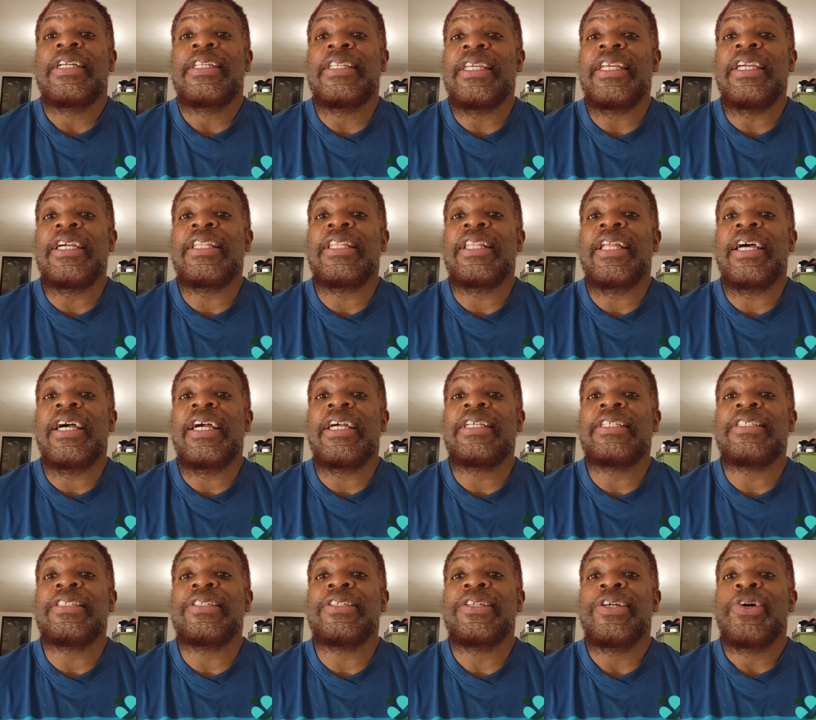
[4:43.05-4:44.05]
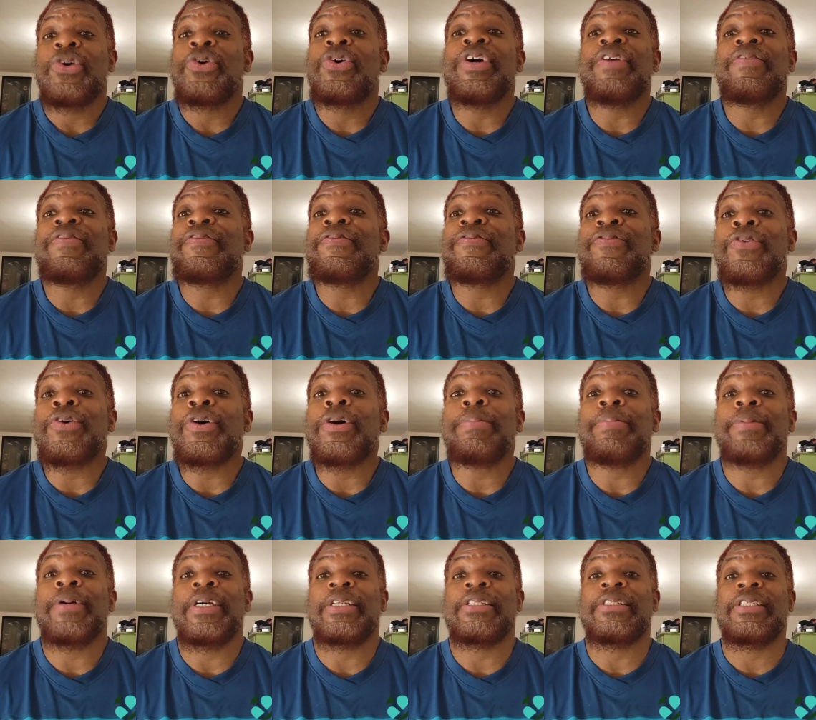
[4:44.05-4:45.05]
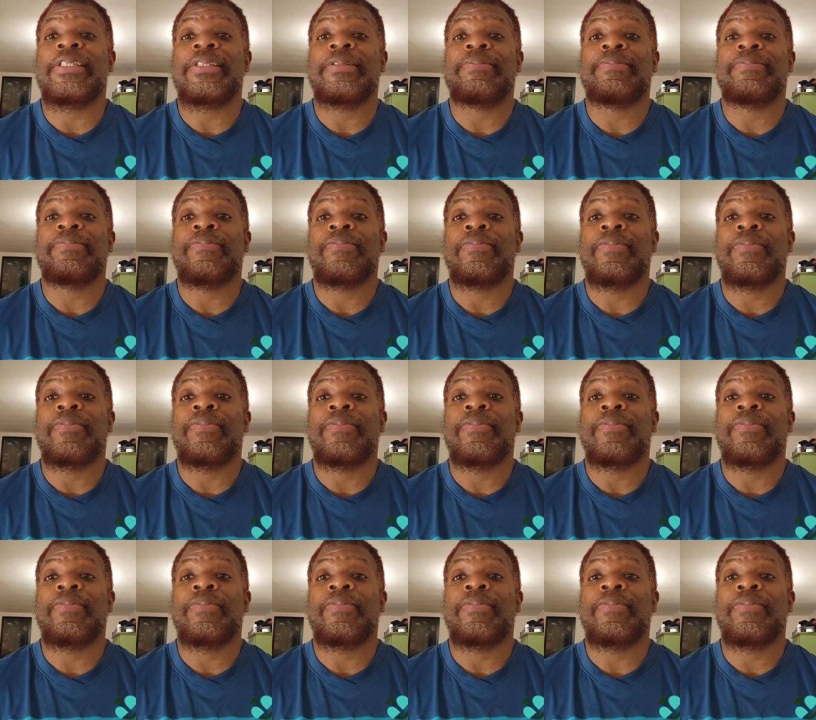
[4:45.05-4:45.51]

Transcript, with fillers: declines, or even floor pressing.